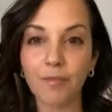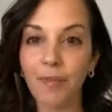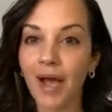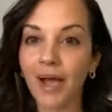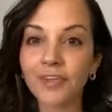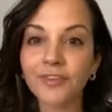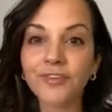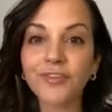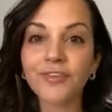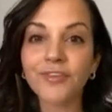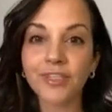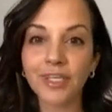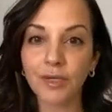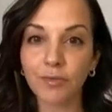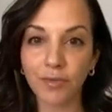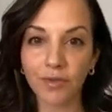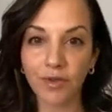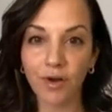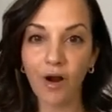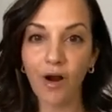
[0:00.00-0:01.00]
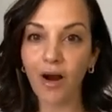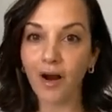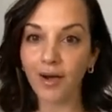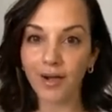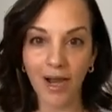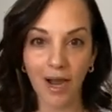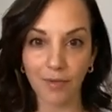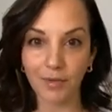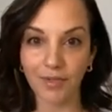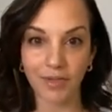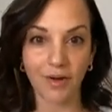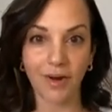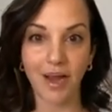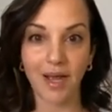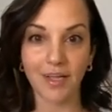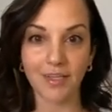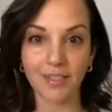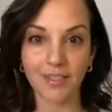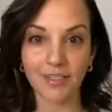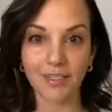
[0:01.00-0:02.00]
Masters lead with their heart, not with their
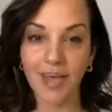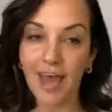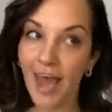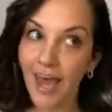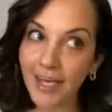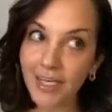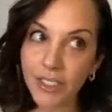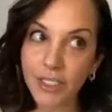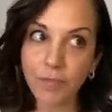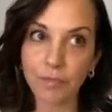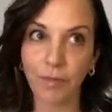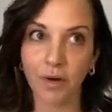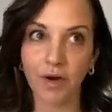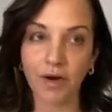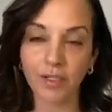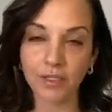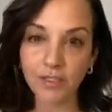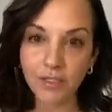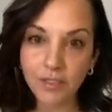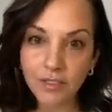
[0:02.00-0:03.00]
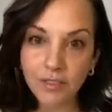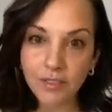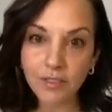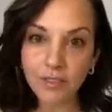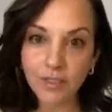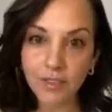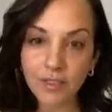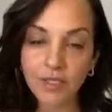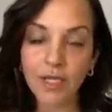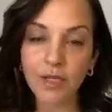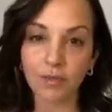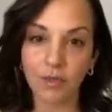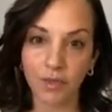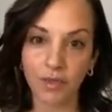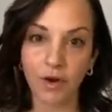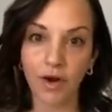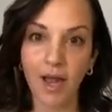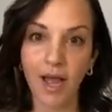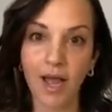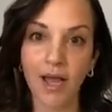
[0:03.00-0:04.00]
heads. Experts lead with
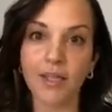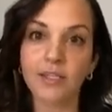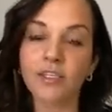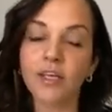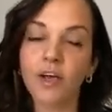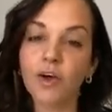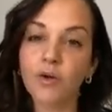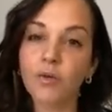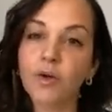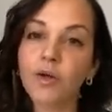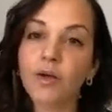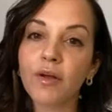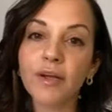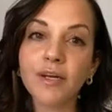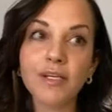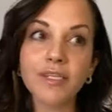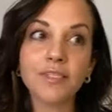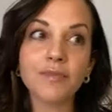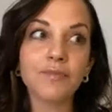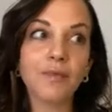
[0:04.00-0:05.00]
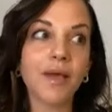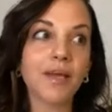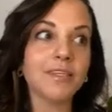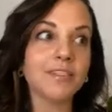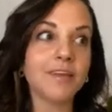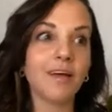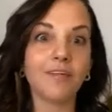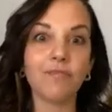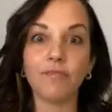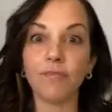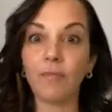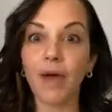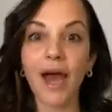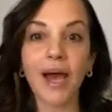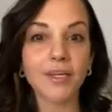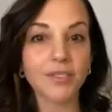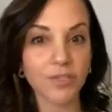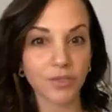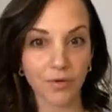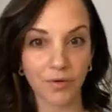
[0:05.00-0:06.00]
their heads. We are in a space of
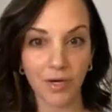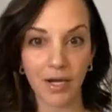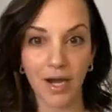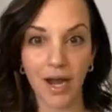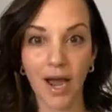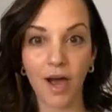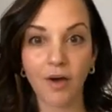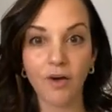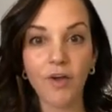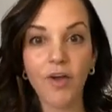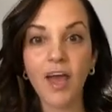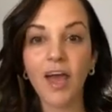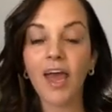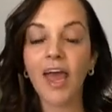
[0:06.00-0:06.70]
mastery now.